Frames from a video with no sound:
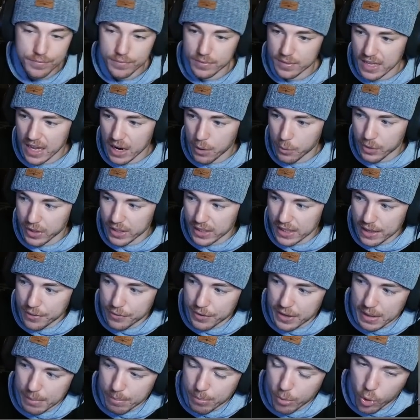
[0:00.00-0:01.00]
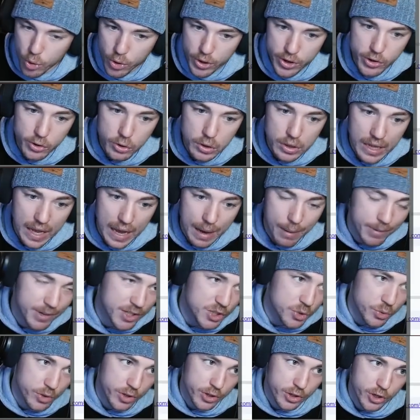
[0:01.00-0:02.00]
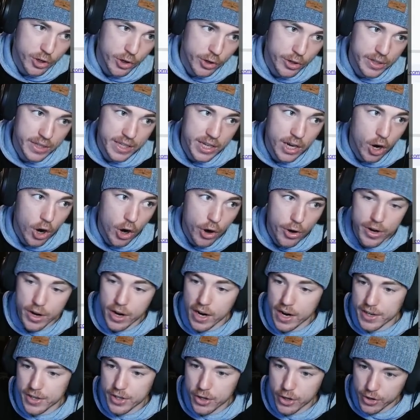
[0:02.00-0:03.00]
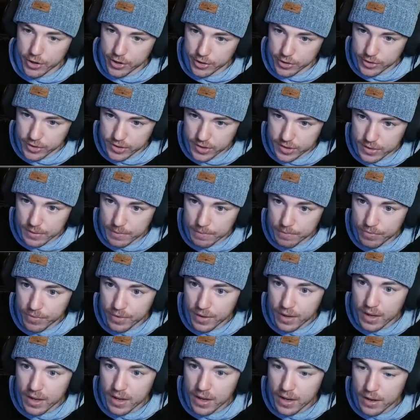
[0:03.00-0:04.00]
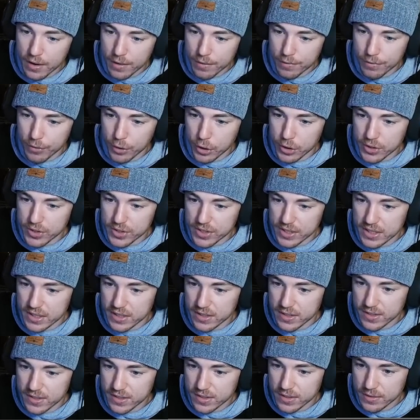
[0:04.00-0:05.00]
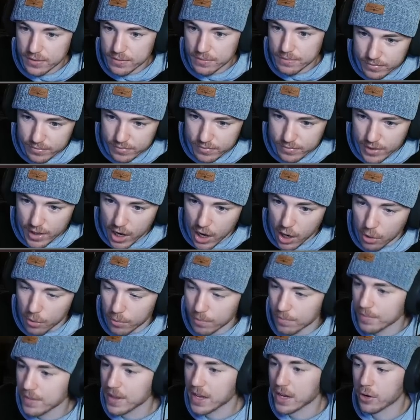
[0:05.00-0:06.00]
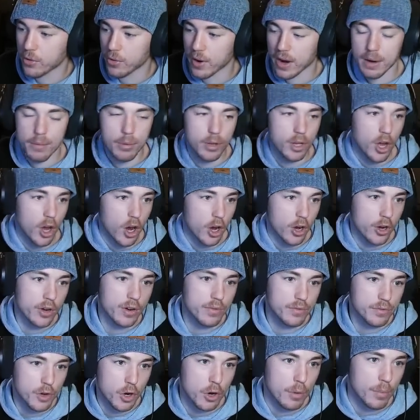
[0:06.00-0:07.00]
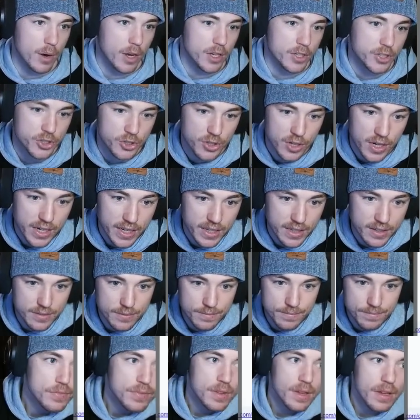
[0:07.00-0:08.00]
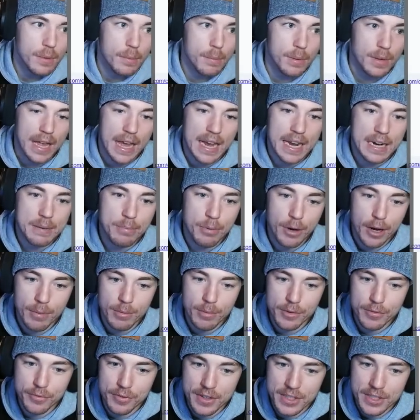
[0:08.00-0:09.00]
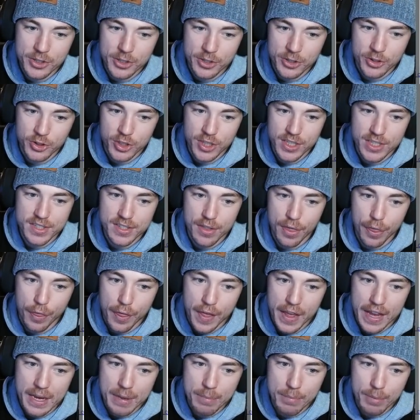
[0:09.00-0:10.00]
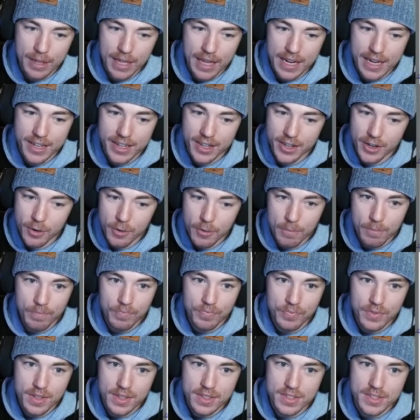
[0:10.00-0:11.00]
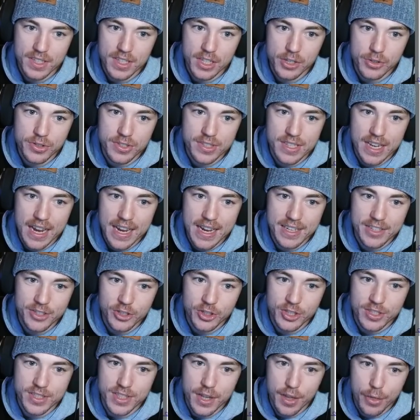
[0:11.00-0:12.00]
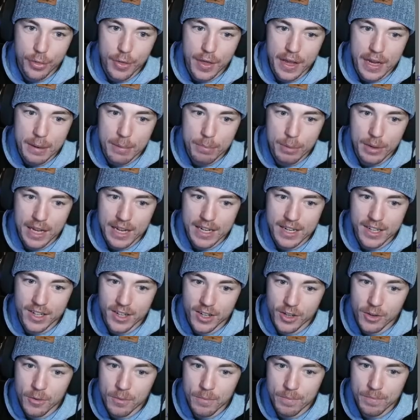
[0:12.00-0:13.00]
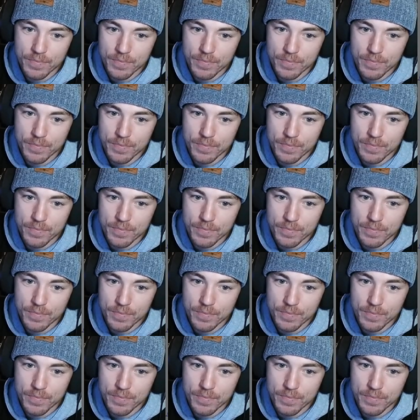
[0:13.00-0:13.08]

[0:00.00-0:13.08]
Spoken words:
that would live in the boreal climates where there currently are not darters, versus the incredible art of Cobalt Strike. Black Baublefish is just thick pleco. So you say it's just a thick pleco,